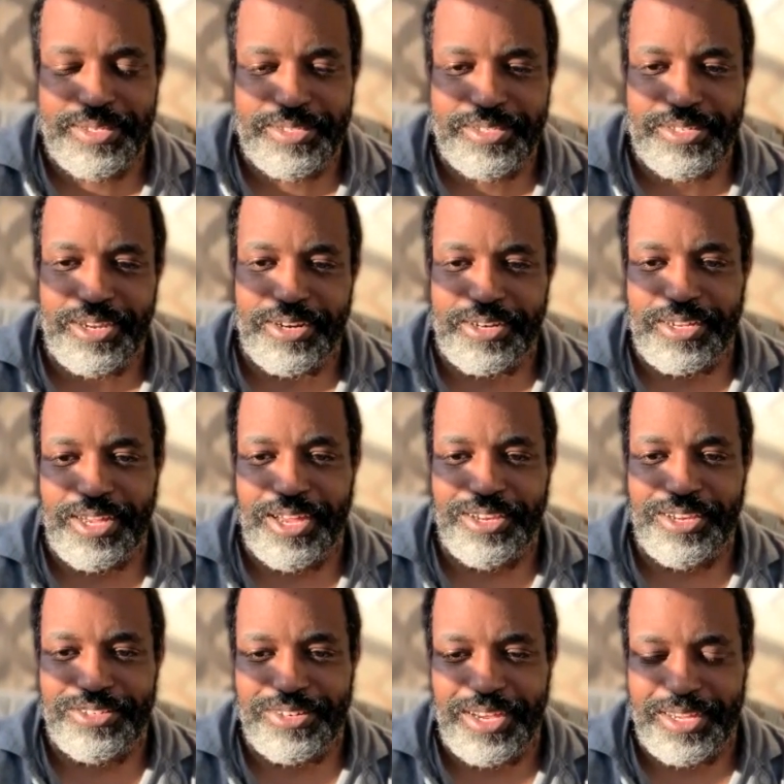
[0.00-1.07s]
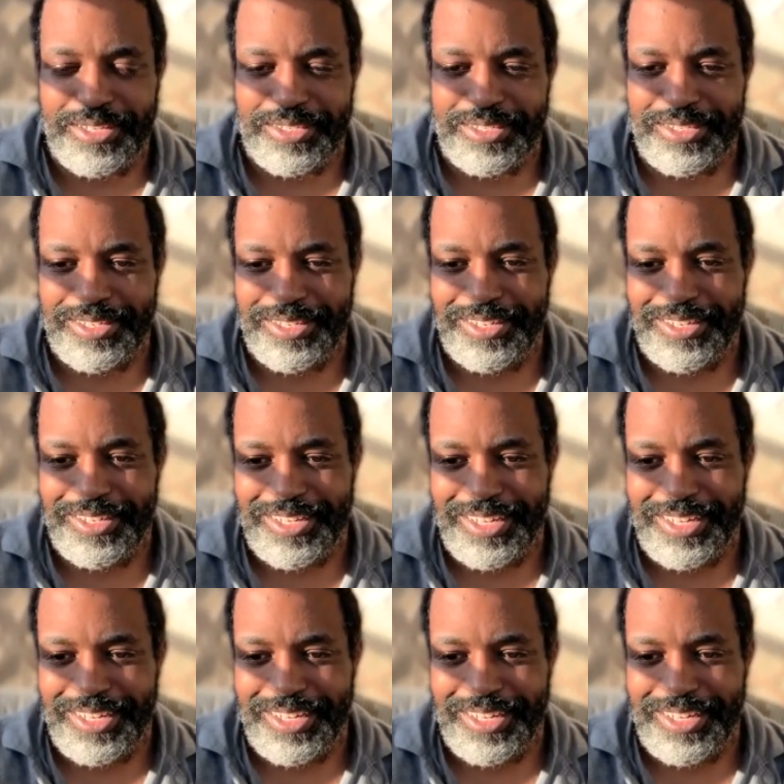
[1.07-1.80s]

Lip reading: stark contrast to